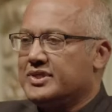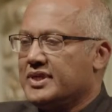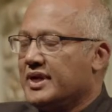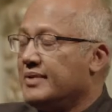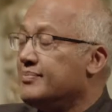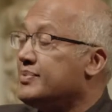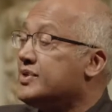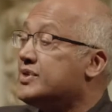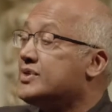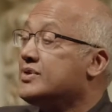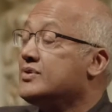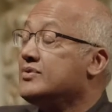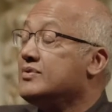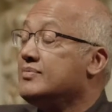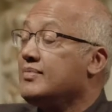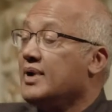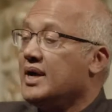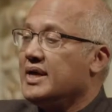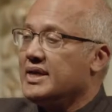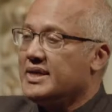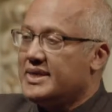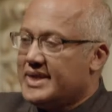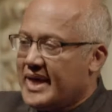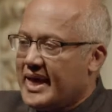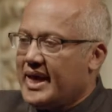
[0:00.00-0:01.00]
that I'm sure
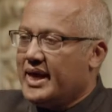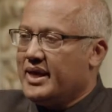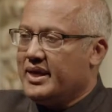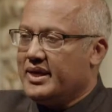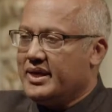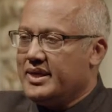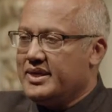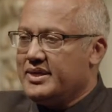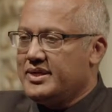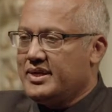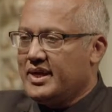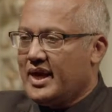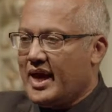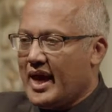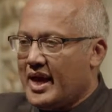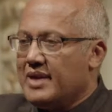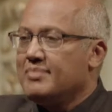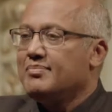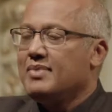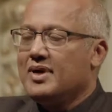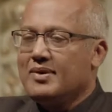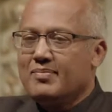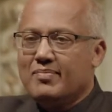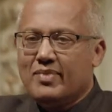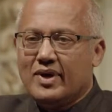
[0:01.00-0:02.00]
my dad and
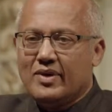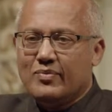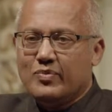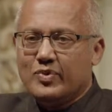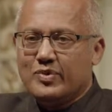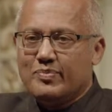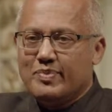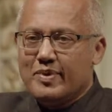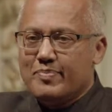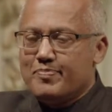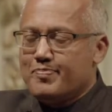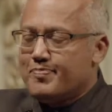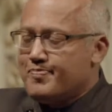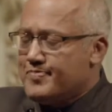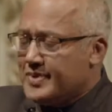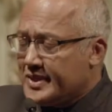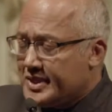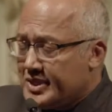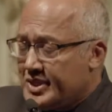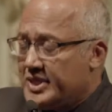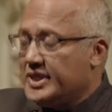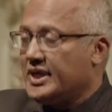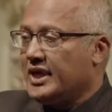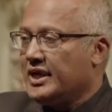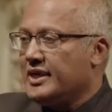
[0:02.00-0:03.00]
my mum would be
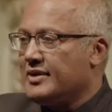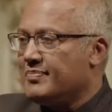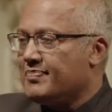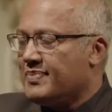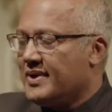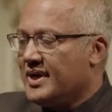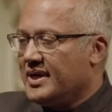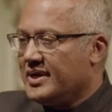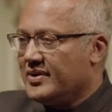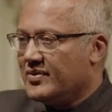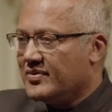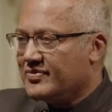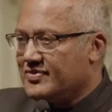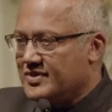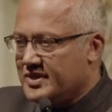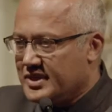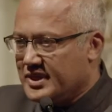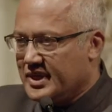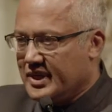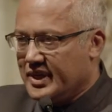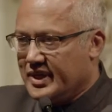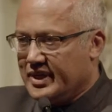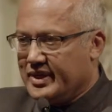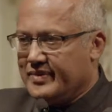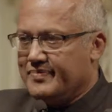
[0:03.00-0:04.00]
particularly proud of
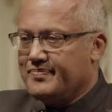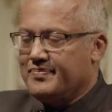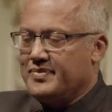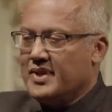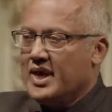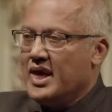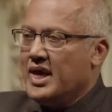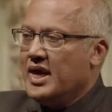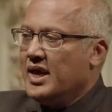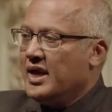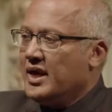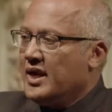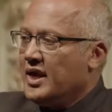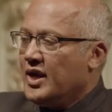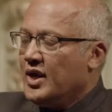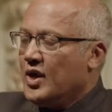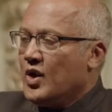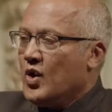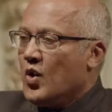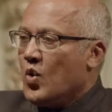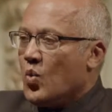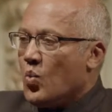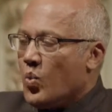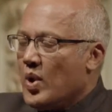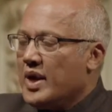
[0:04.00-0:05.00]
today.
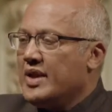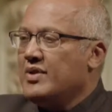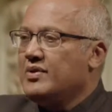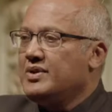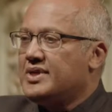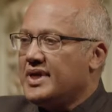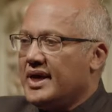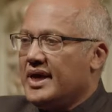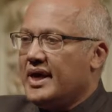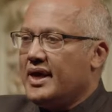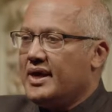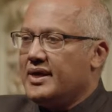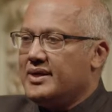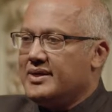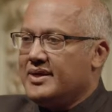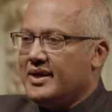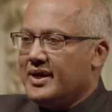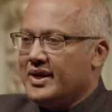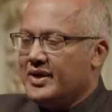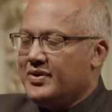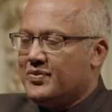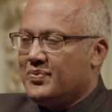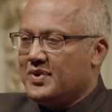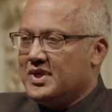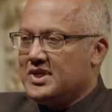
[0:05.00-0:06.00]
When Dad
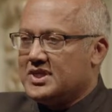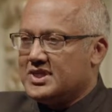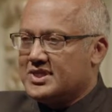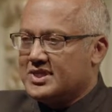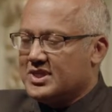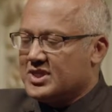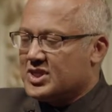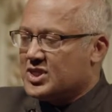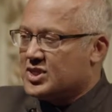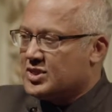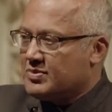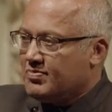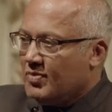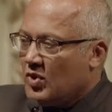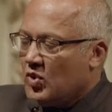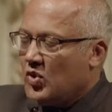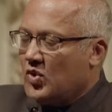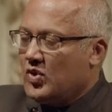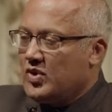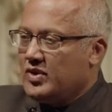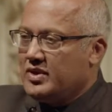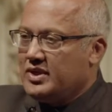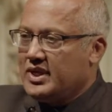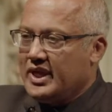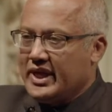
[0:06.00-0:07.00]
addressed the
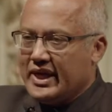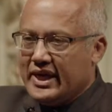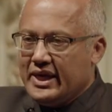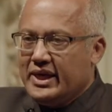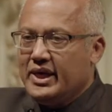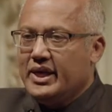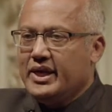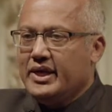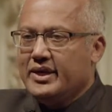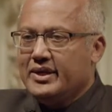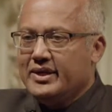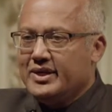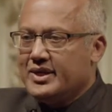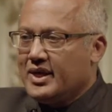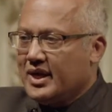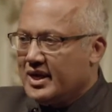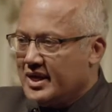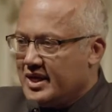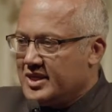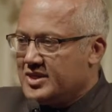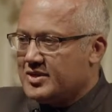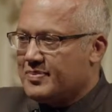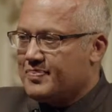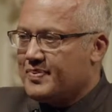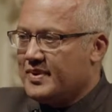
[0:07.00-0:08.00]
small Indian
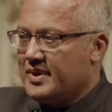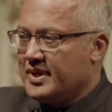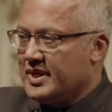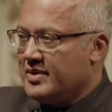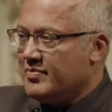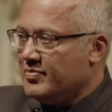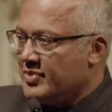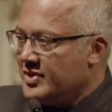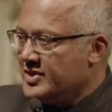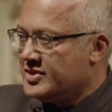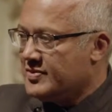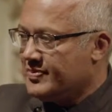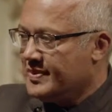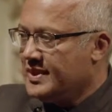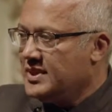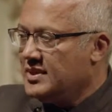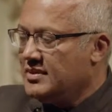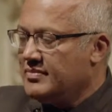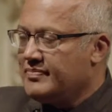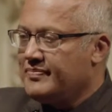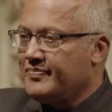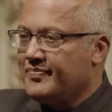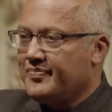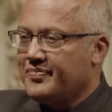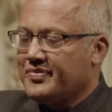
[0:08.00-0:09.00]
diaspora in
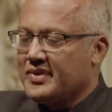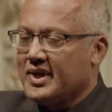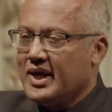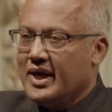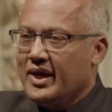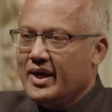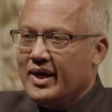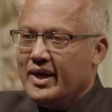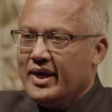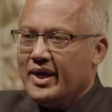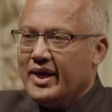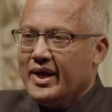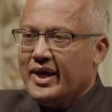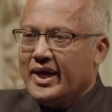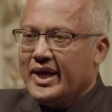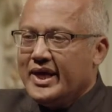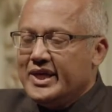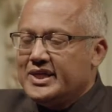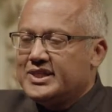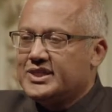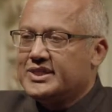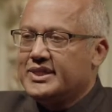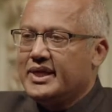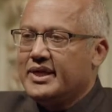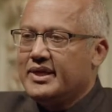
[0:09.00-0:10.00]
Brisbane, he
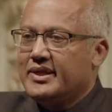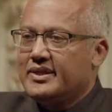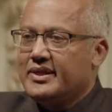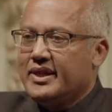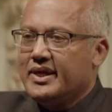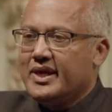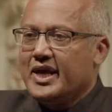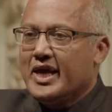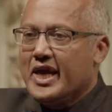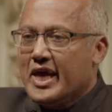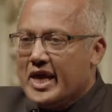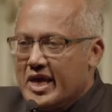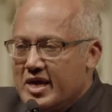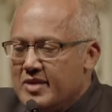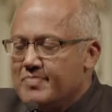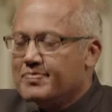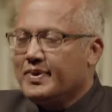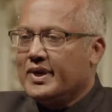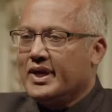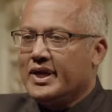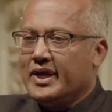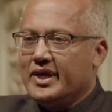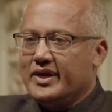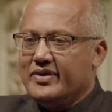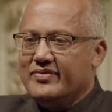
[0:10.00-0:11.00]
said that he
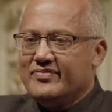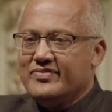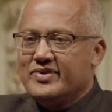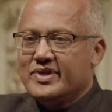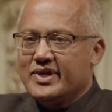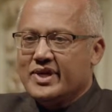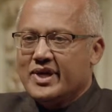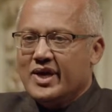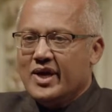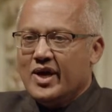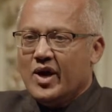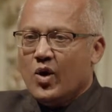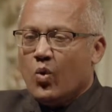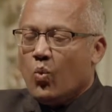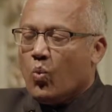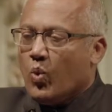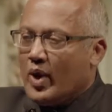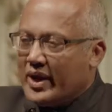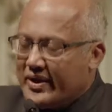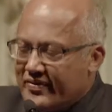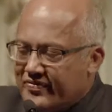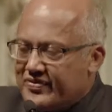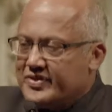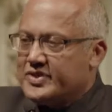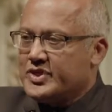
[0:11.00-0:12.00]
believed
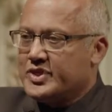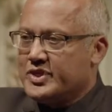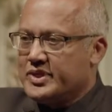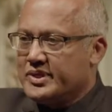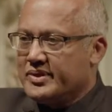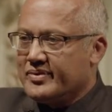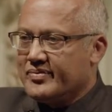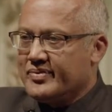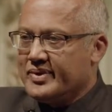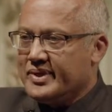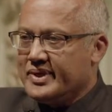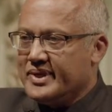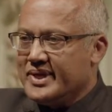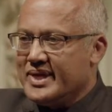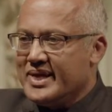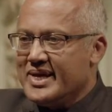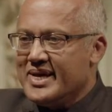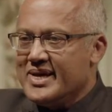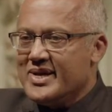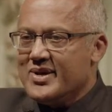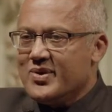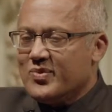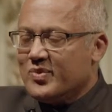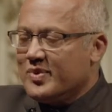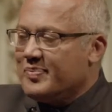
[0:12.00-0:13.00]
one of his children
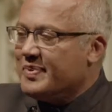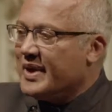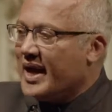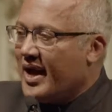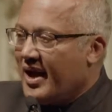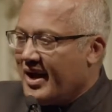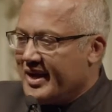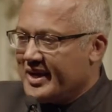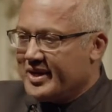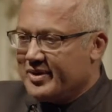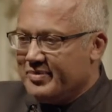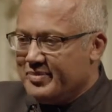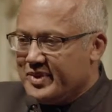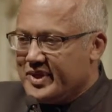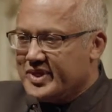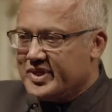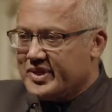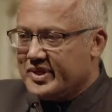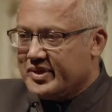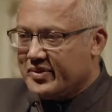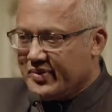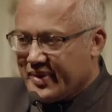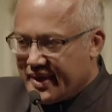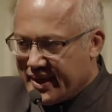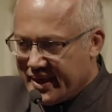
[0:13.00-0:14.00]
would be High Commissioner
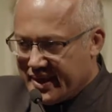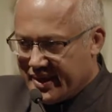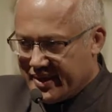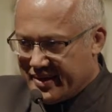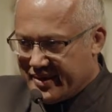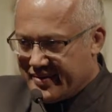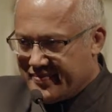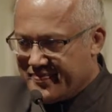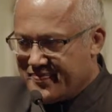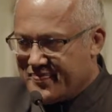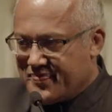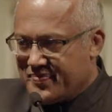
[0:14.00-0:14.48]
to India.